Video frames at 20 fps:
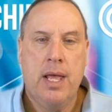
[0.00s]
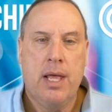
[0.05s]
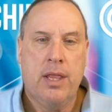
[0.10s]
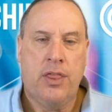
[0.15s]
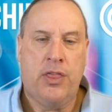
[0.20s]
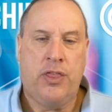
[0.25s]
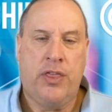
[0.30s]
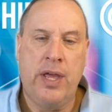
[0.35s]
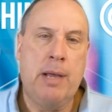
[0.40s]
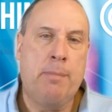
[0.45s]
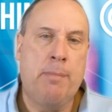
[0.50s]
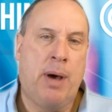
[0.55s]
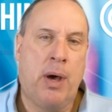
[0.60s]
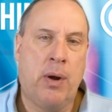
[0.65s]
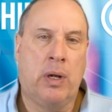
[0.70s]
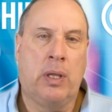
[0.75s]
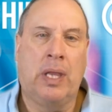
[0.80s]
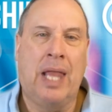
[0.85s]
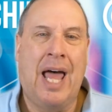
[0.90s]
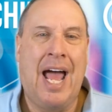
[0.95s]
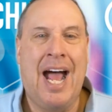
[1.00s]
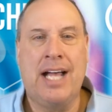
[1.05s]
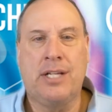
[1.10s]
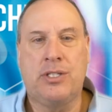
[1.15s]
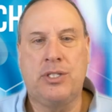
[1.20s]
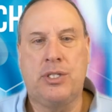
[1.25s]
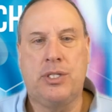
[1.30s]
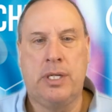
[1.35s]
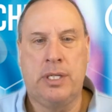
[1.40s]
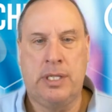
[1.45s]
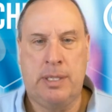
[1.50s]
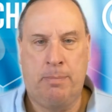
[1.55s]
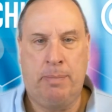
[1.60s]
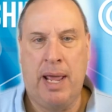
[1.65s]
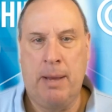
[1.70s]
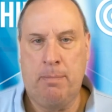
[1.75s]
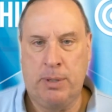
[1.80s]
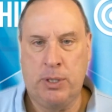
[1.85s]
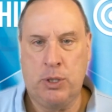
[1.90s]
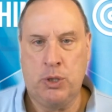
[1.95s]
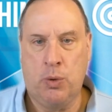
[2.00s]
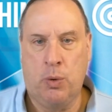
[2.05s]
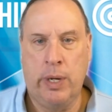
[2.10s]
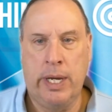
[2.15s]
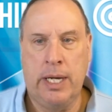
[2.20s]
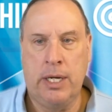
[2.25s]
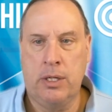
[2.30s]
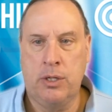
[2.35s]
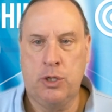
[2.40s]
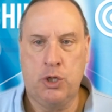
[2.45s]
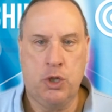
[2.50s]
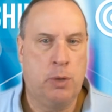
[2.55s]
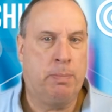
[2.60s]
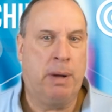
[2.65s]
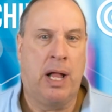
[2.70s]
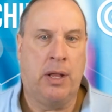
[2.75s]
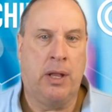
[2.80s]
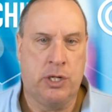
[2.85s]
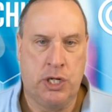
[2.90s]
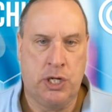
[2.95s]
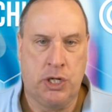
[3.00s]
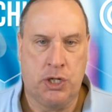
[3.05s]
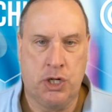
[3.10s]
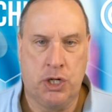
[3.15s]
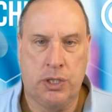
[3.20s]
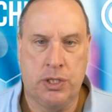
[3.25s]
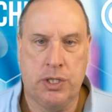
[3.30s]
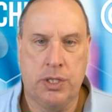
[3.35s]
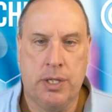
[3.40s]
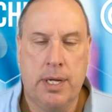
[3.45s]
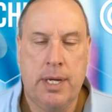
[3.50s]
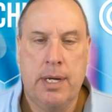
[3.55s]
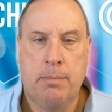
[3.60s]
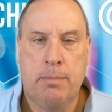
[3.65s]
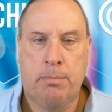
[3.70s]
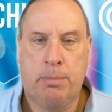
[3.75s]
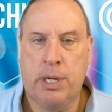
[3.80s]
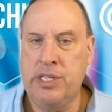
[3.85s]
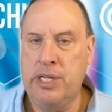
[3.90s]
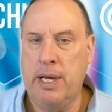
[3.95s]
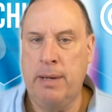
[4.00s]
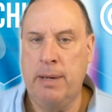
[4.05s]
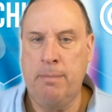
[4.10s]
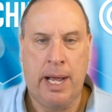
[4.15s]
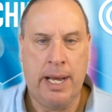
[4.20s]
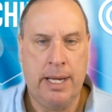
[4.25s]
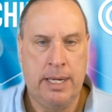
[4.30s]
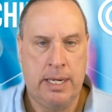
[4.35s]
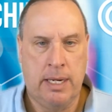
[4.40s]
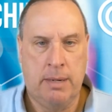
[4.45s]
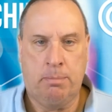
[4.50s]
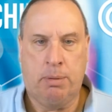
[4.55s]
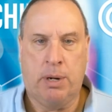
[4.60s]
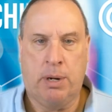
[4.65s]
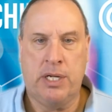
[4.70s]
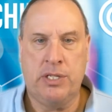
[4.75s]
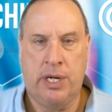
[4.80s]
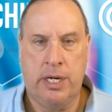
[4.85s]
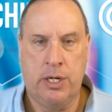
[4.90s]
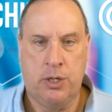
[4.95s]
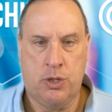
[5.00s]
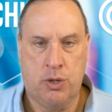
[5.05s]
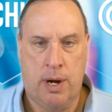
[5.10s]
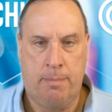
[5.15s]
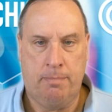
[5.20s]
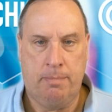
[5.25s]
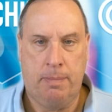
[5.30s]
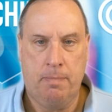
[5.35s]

Think about our last debate between two politicians, President Biden and President Trump.